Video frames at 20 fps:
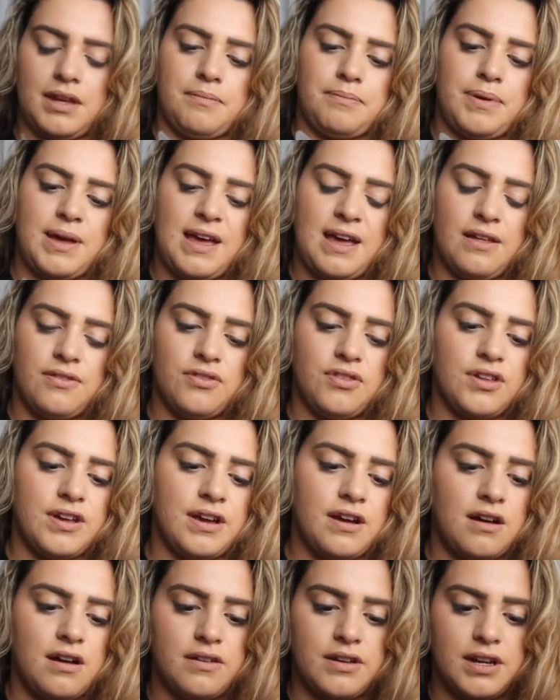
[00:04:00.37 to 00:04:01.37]

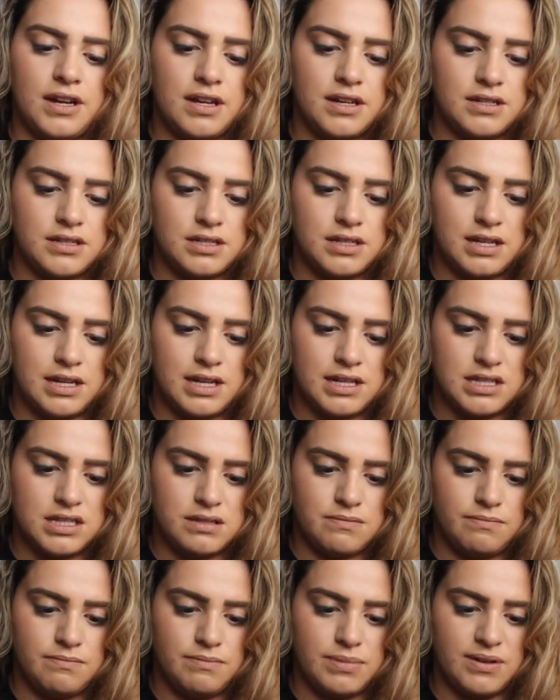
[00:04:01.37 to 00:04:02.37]
pamphlet on it.
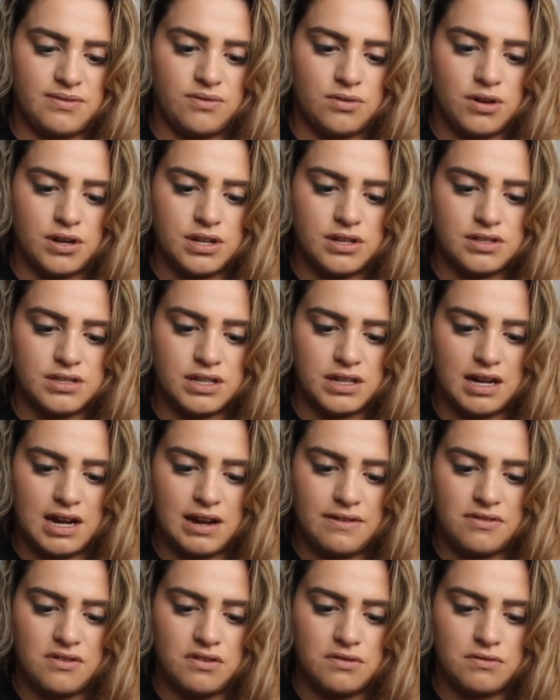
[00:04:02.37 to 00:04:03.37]
It's before using
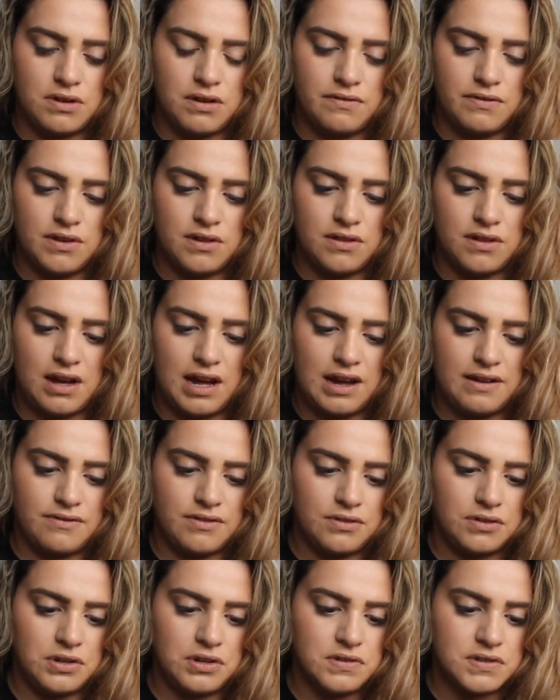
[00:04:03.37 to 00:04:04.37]
iPhone, review the
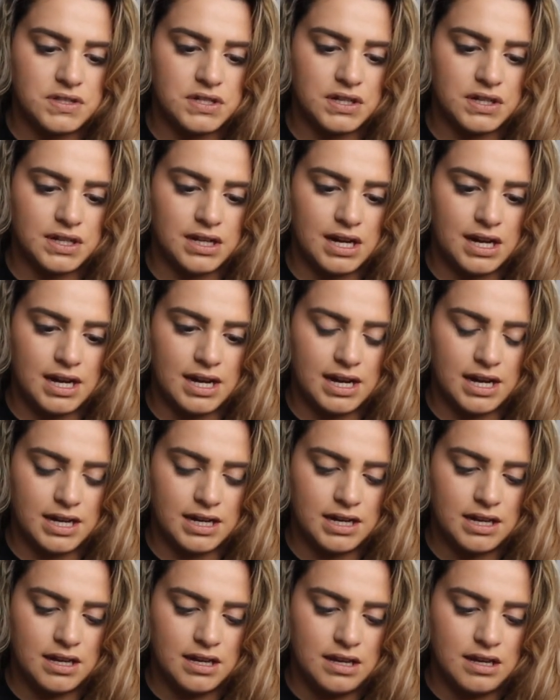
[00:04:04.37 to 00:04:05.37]
iPhone user
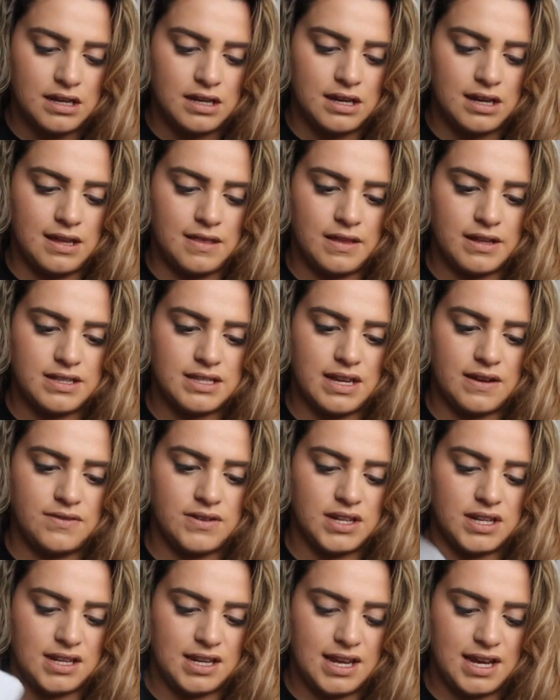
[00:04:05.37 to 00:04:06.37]
guide and the
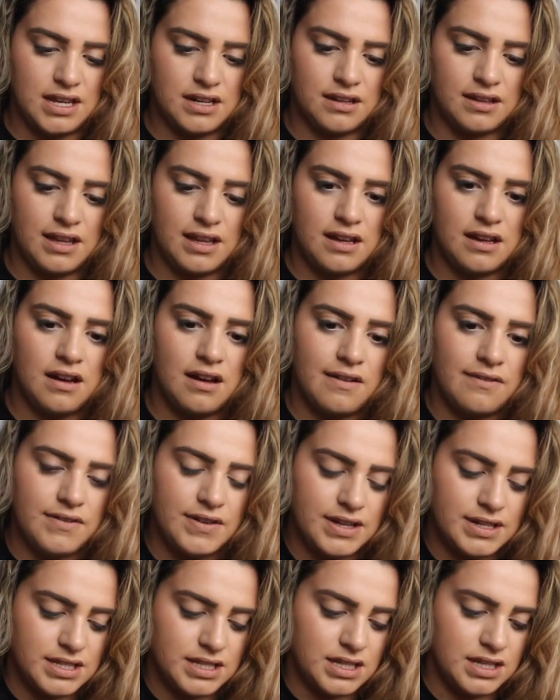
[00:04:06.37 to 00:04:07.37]
safety and handling of
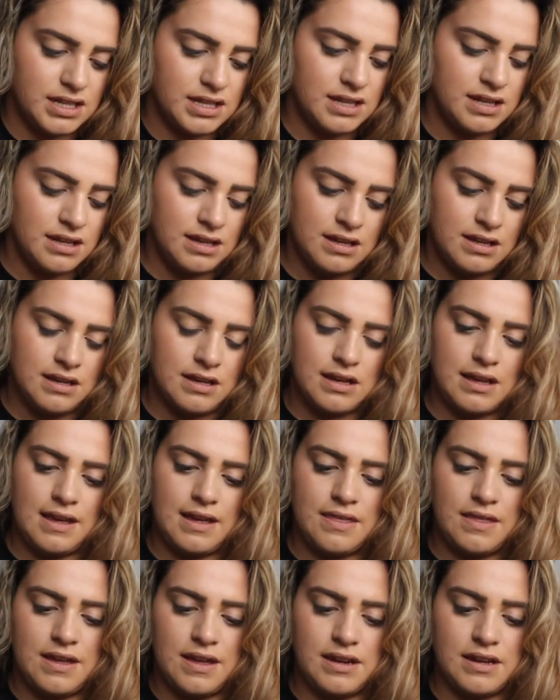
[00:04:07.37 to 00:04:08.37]
it.
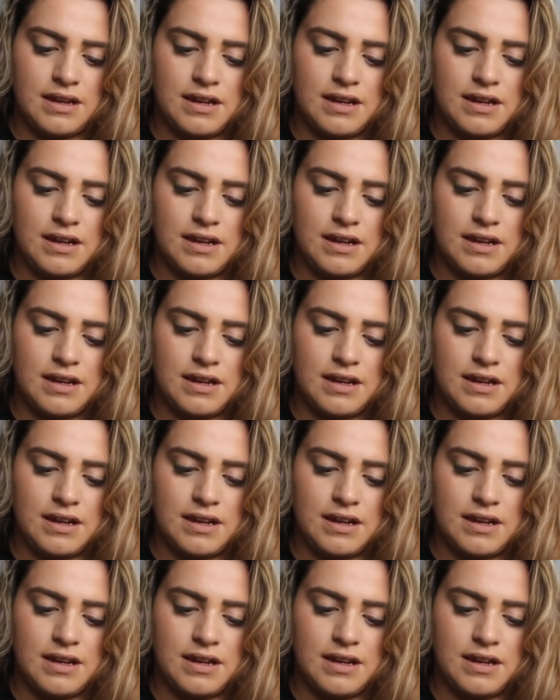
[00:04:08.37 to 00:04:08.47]
And then